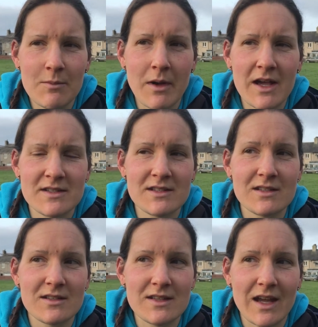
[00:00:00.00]
but as the
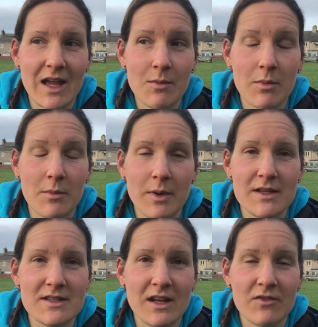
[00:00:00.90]
sunset came up and
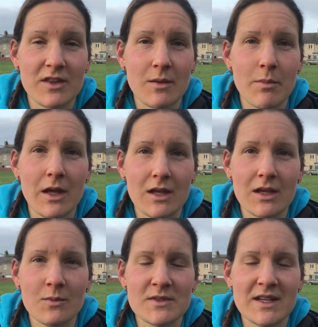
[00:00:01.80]
painted everything
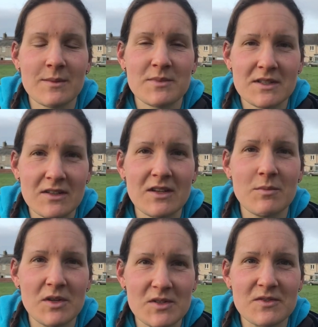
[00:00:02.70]
pink, it was absolutely
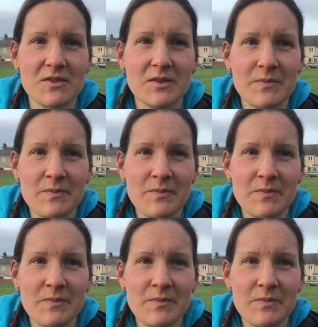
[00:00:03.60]
beautiful.